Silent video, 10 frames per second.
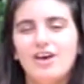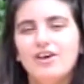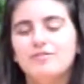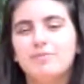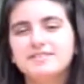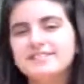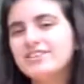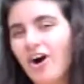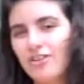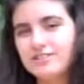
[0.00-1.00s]
The Monte
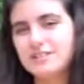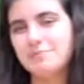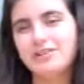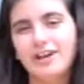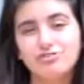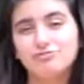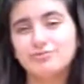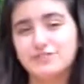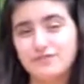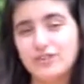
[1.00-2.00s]
Carlo simulation
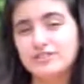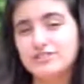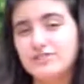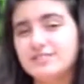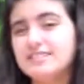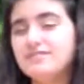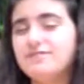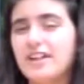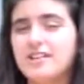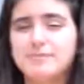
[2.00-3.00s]
was first used and
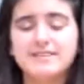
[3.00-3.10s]
developed by